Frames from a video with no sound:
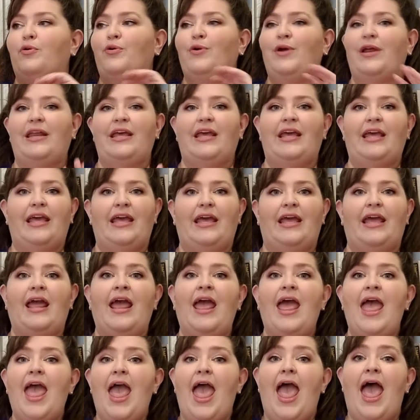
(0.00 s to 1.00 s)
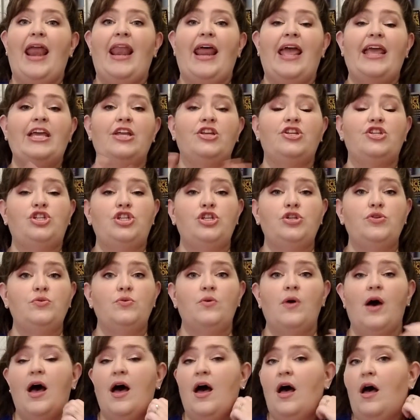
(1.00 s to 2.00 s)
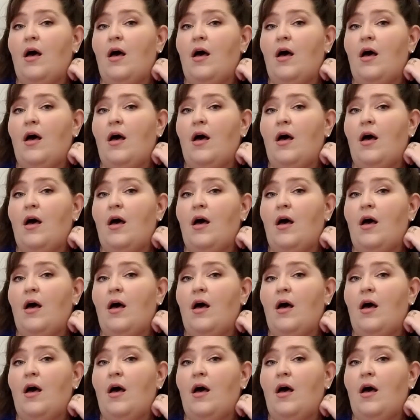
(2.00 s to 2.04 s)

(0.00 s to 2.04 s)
pretty, and I can do